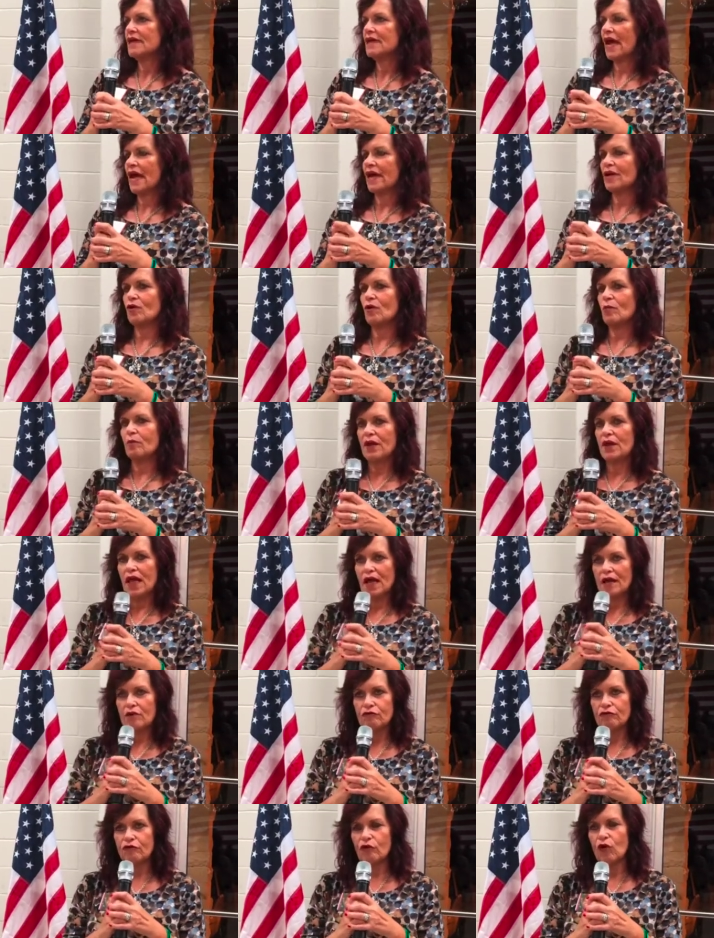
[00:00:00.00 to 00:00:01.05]
I had to
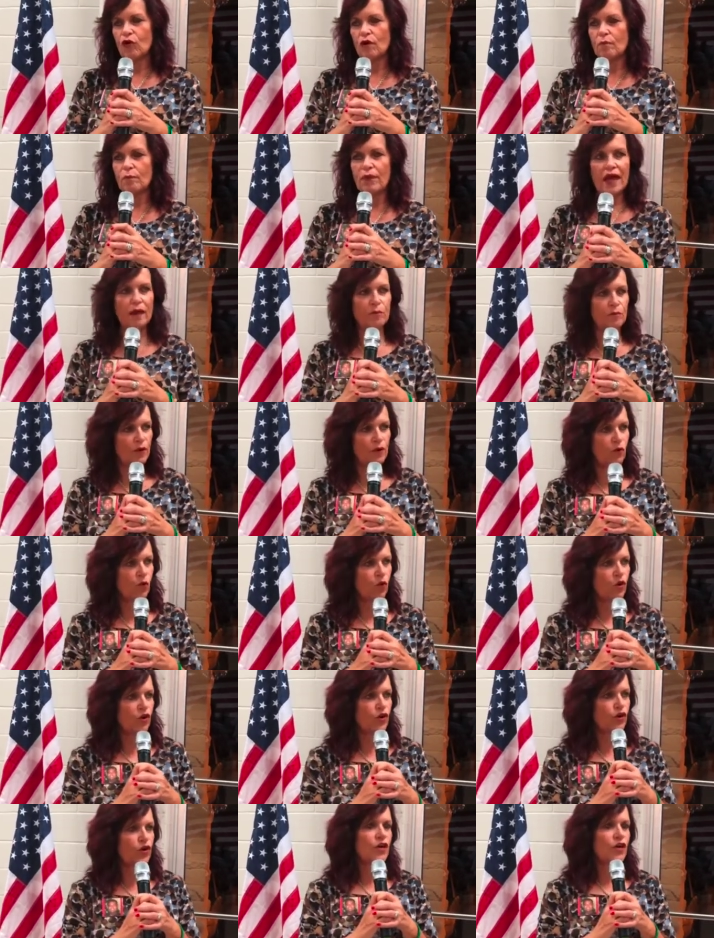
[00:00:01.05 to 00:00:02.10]
apply for
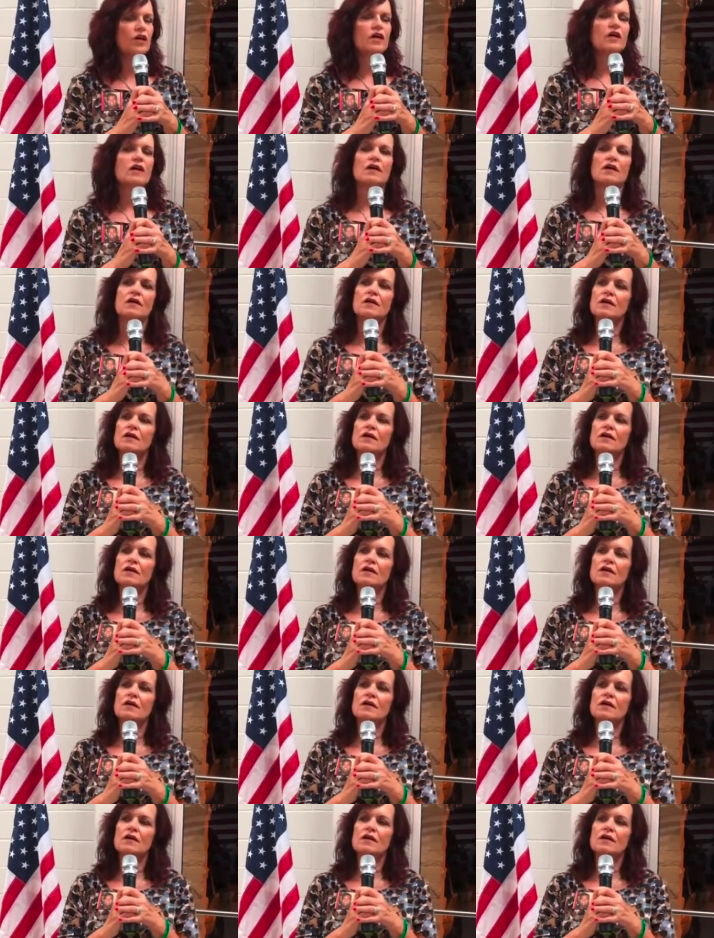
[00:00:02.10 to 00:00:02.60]
paperwork.